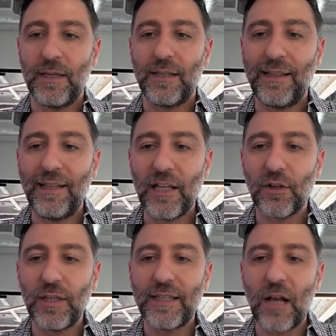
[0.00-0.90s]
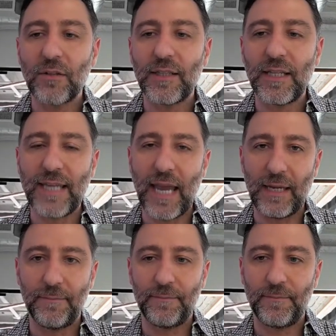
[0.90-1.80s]
Literally down to the
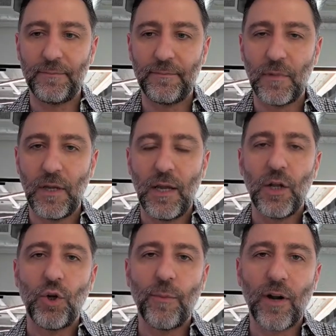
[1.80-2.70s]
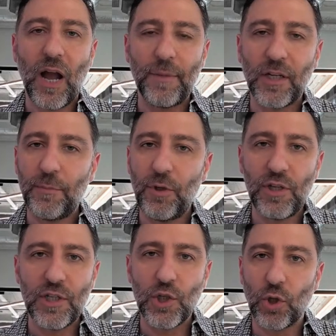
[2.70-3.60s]
day. No matter how many
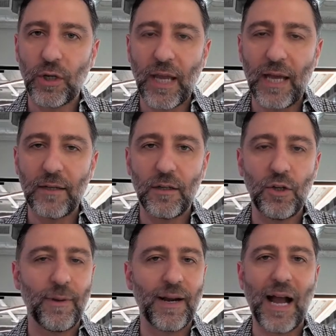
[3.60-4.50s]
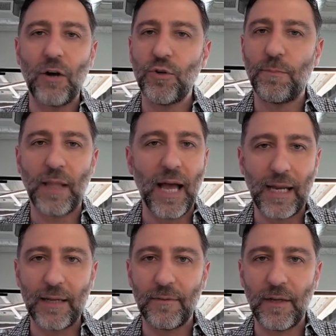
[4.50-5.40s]
communities you look at, no matter how you plot
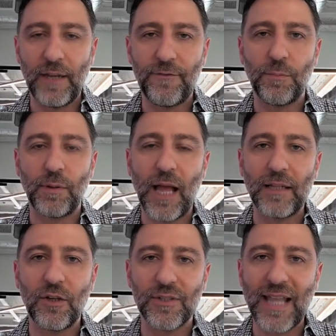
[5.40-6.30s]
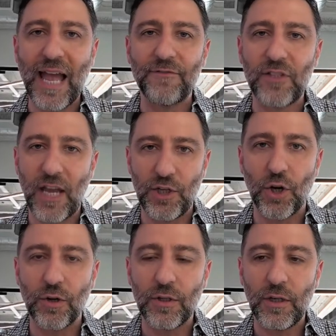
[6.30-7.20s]
it, if you plot your staff
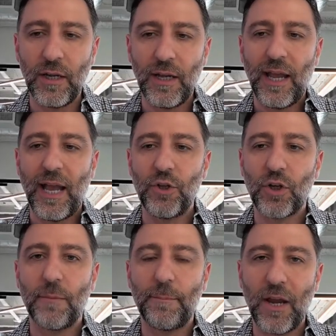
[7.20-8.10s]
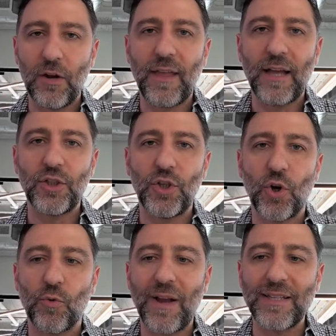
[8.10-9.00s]
tenure and you compare that to
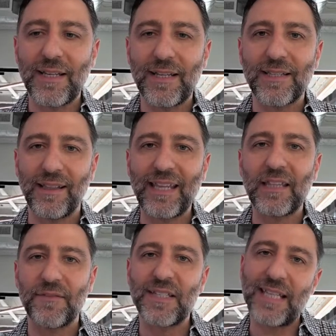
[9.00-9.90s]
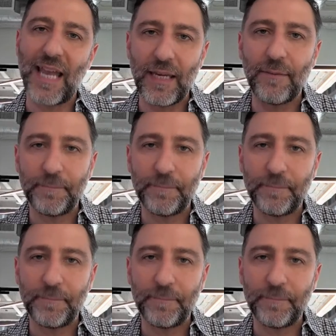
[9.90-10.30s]
your residents' length of stay,